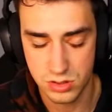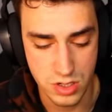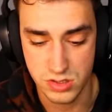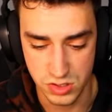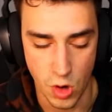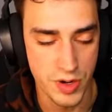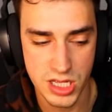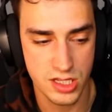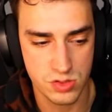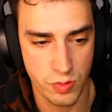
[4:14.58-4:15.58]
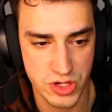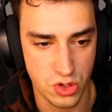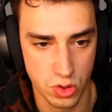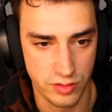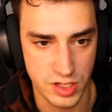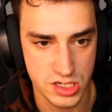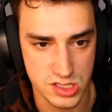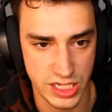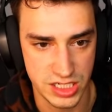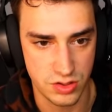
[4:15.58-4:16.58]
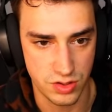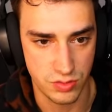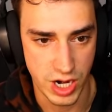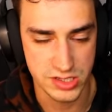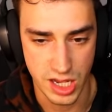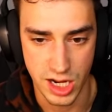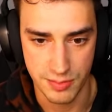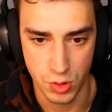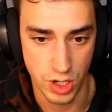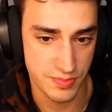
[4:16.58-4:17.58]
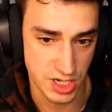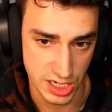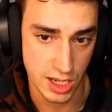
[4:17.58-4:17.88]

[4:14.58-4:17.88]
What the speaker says: Dude, so many of these would be cool if they just landed right side up or upside